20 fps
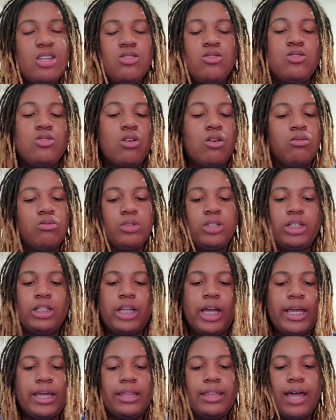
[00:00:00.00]
Don't really
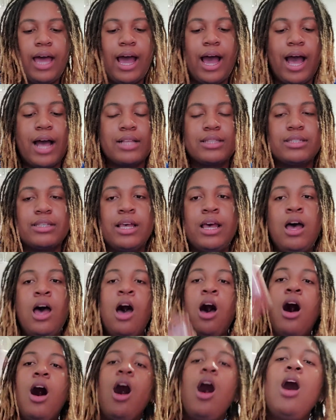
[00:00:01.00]
like that.
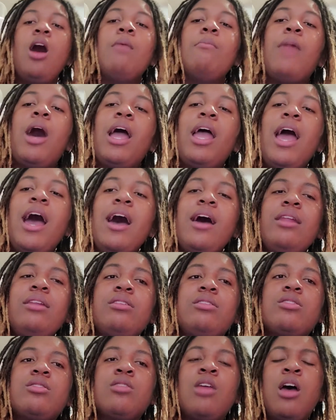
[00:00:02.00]
I
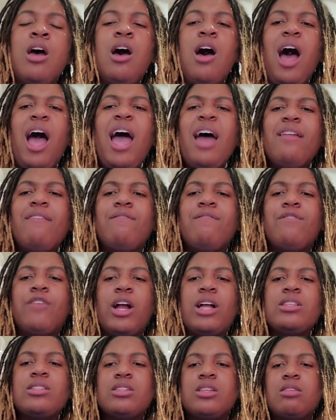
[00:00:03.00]
had
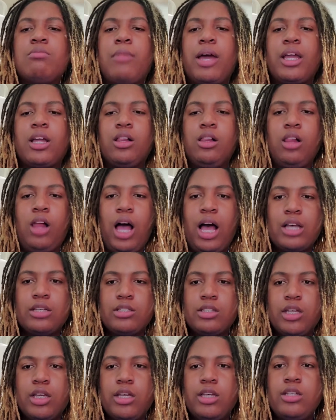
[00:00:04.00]
friends in my
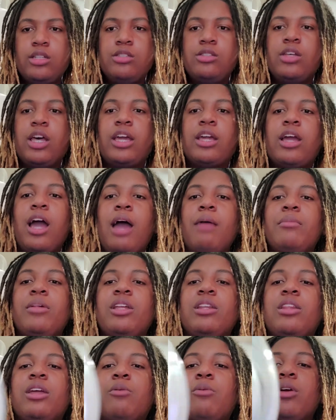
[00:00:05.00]
classes. Like, I
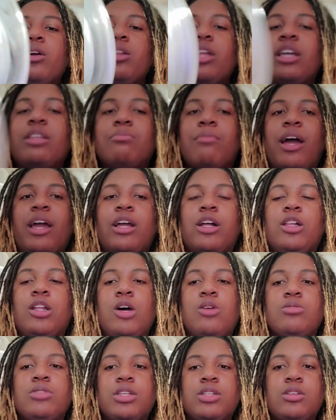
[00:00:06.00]
mean, they weren't like my
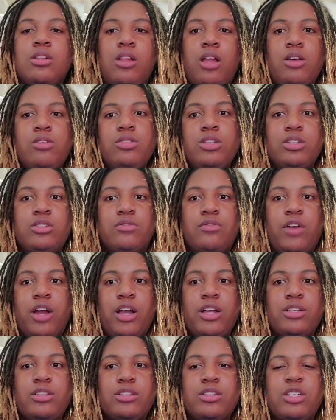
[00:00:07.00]
closest
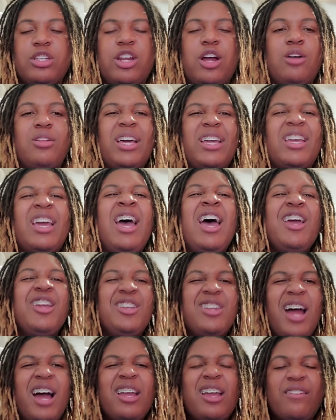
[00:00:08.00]
friends, you know. Like,
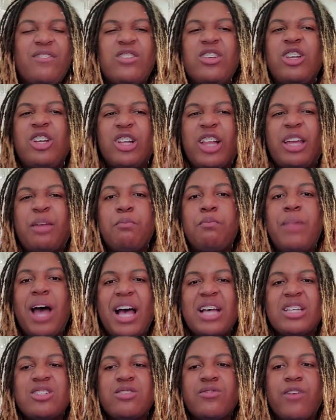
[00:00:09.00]
you know how you have your like
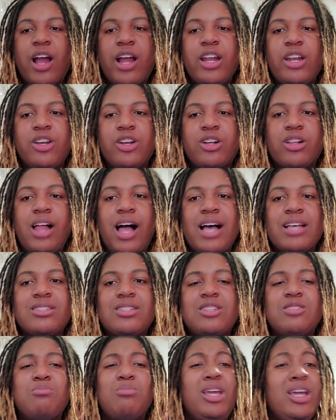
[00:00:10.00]
best friend in your
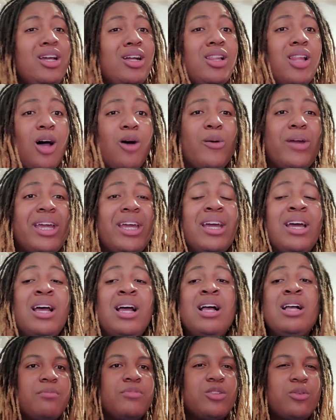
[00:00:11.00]
classes? Me and Chloe,
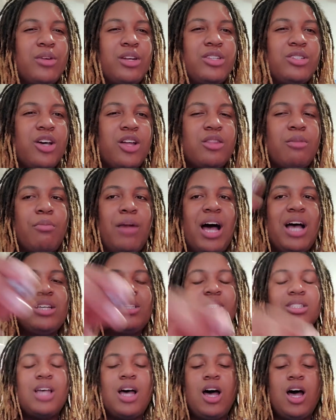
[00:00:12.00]
who's the one you saw on the bus,